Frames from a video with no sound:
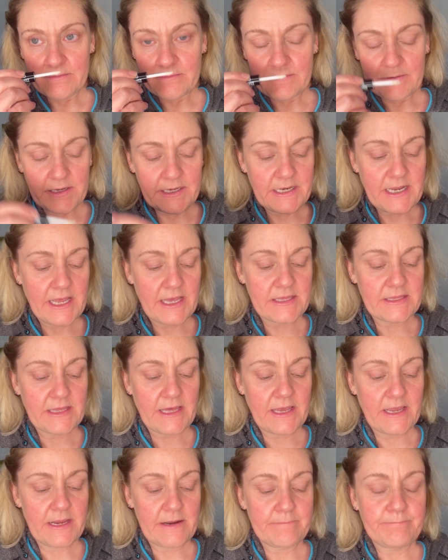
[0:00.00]
It has
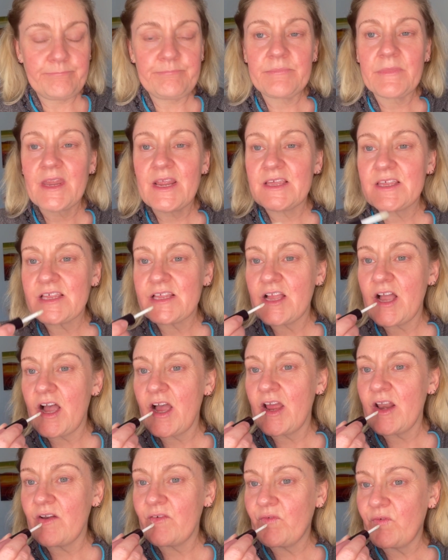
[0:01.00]
a
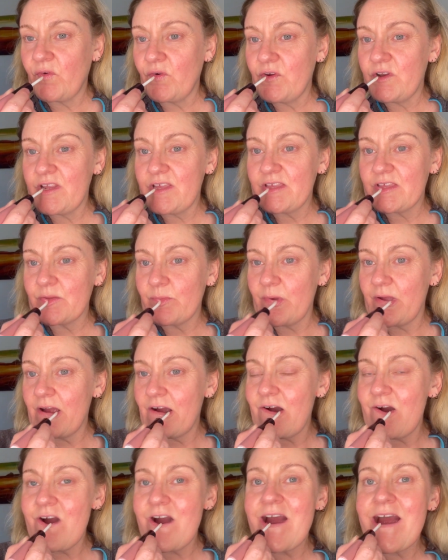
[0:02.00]
slight fruity
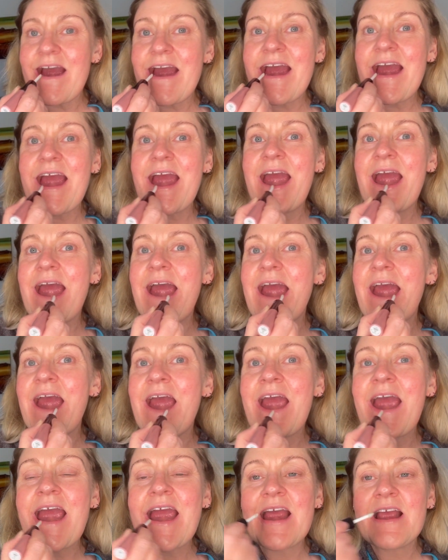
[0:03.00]
smell.
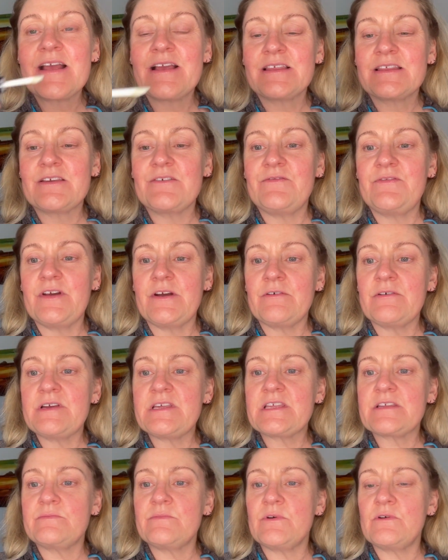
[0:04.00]
It's a very
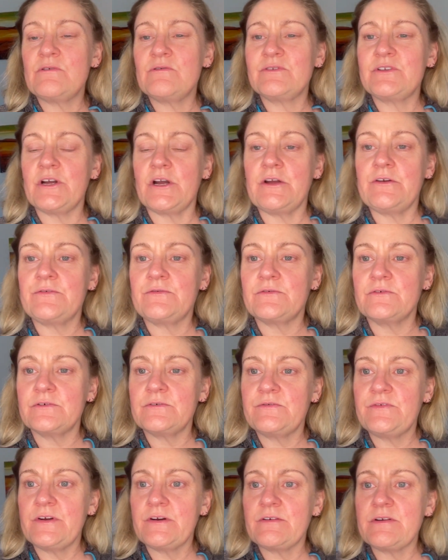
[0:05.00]
small doe
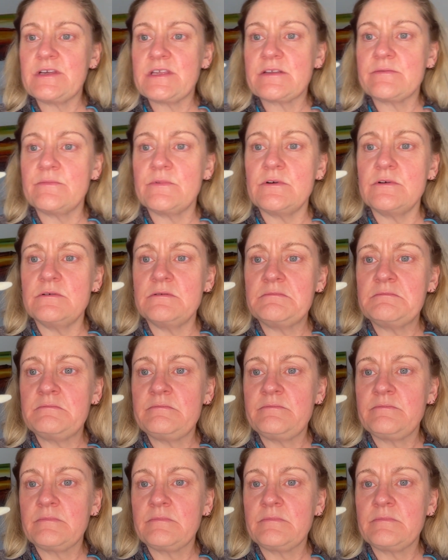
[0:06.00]
foot, very small.